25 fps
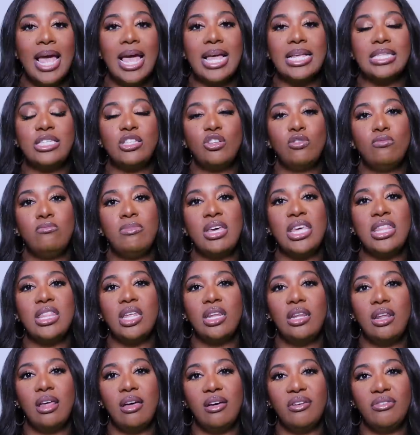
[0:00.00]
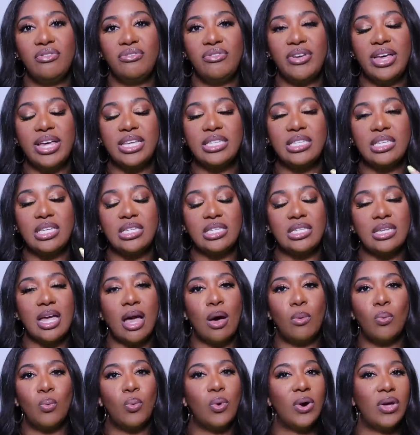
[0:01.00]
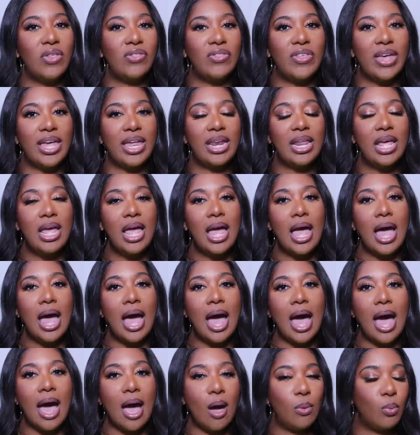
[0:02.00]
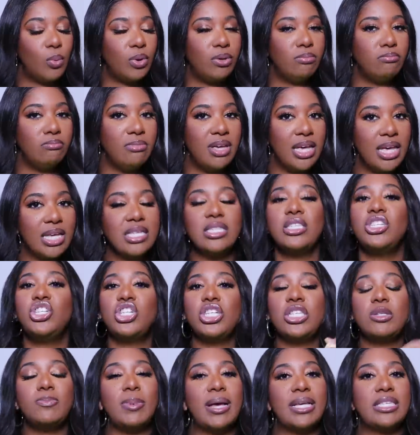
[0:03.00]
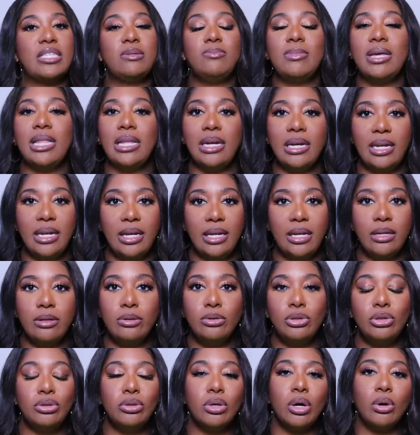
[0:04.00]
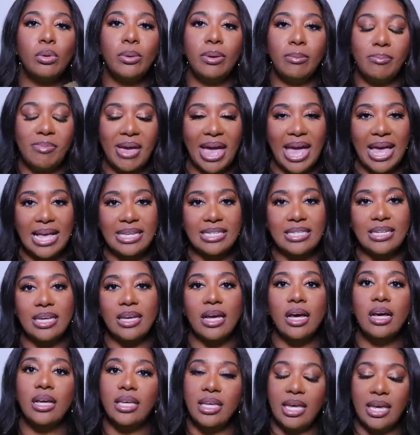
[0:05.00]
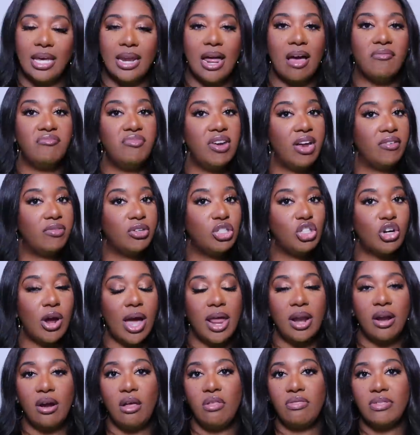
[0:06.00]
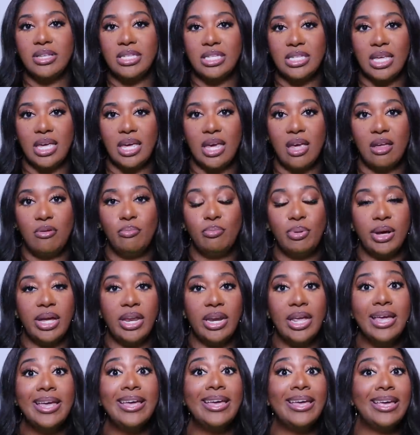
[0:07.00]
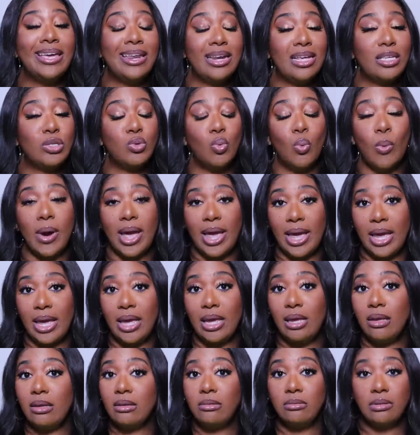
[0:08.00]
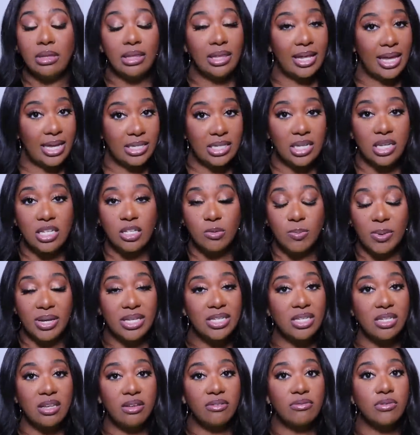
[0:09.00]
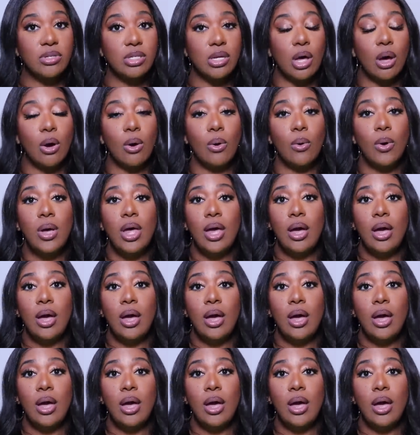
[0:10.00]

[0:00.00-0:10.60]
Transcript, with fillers: And to me, the Love Fest is not one that I would mix just by smelling it, you know, in passing. Again, I've never tried it on the skin, but it is way less expensive. So